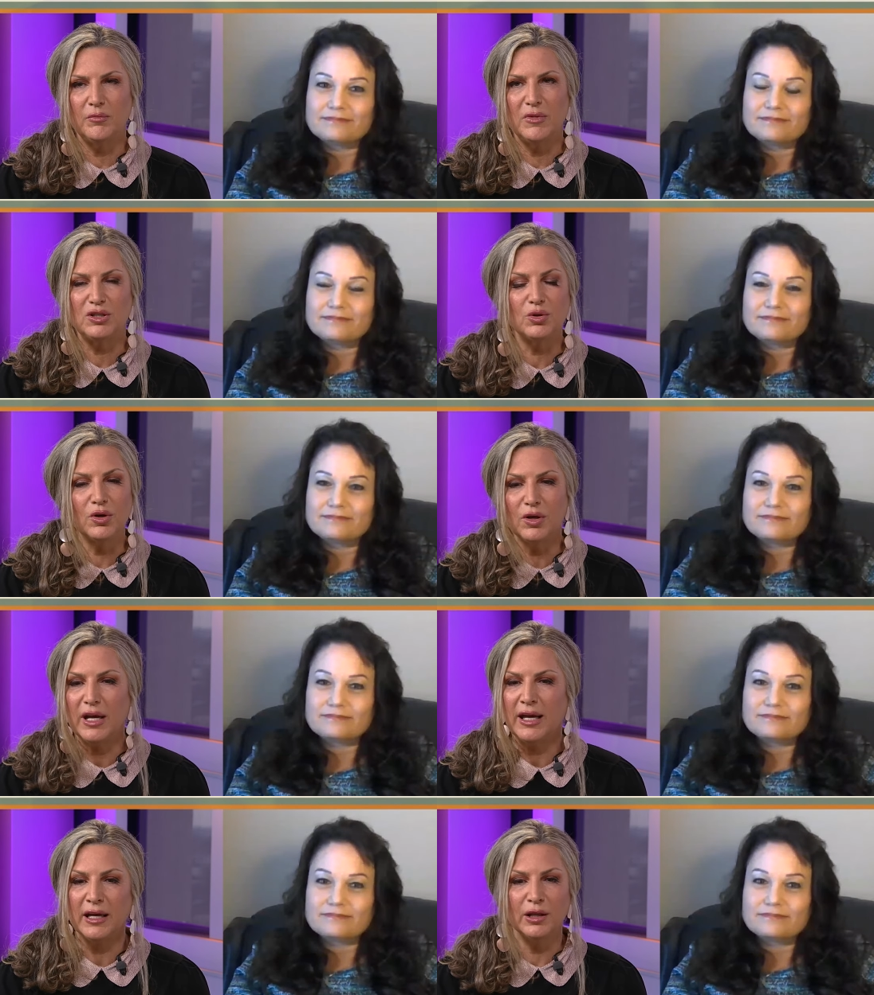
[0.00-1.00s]

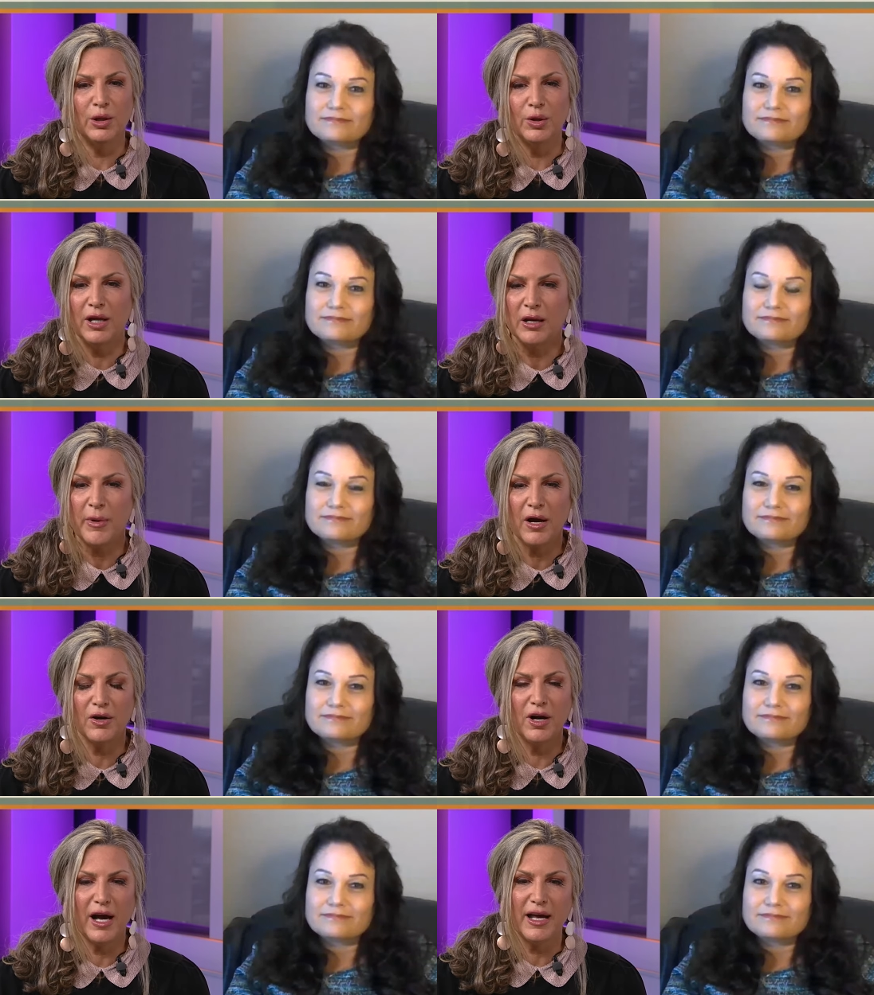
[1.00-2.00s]
Speaker 1: maturing and learning
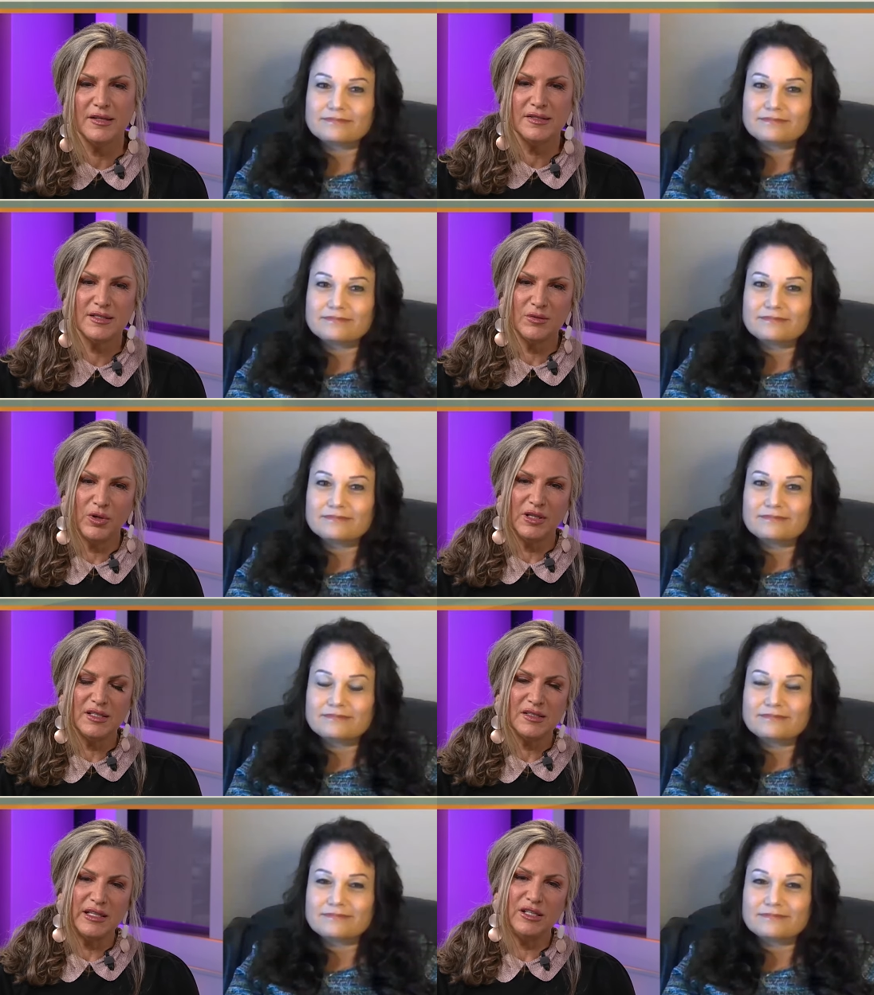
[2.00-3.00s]
about Christ? Where did
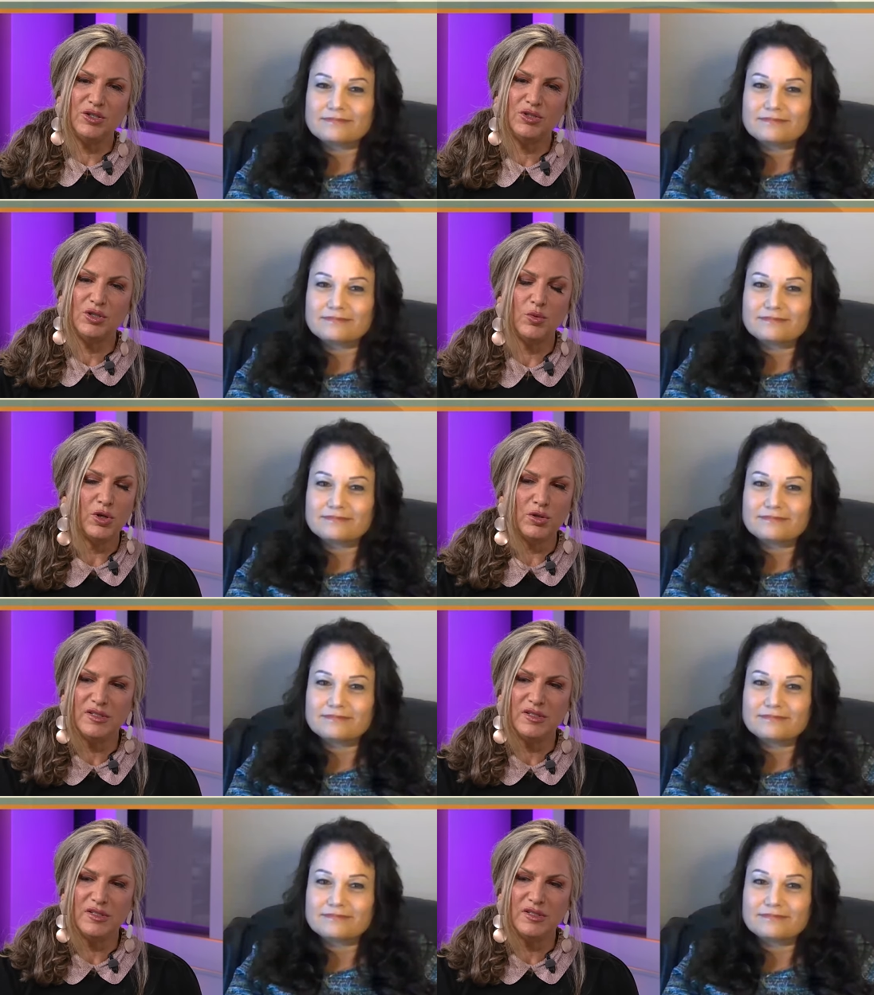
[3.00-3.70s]
this lead you to? Were you